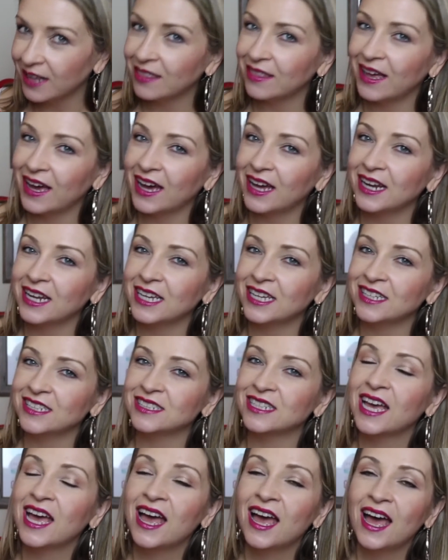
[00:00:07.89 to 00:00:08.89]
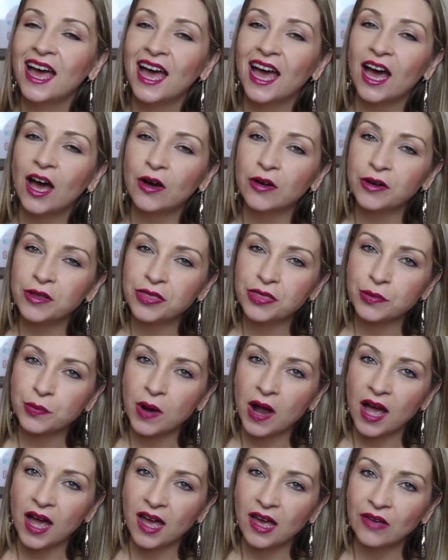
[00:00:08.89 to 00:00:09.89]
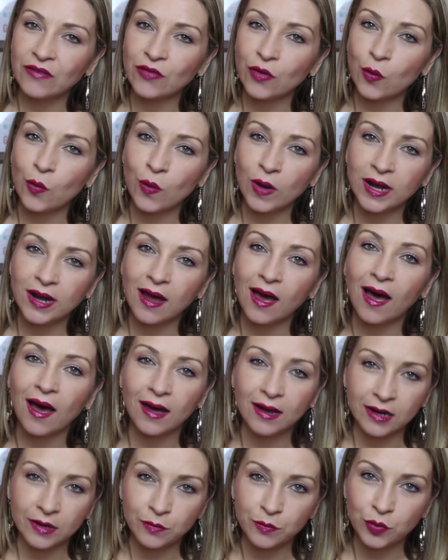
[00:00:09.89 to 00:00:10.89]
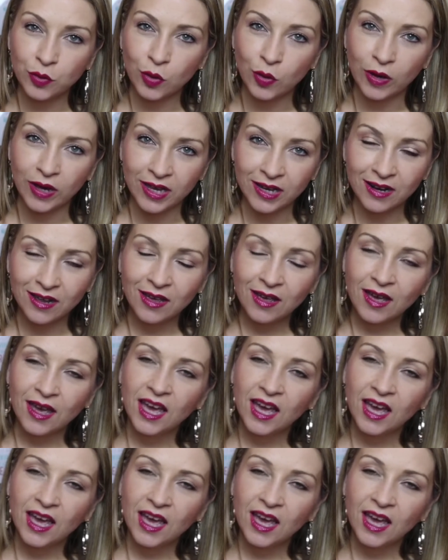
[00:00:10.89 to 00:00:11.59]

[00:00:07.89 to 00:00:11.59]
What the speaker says: and that is how to thrive when unemployed.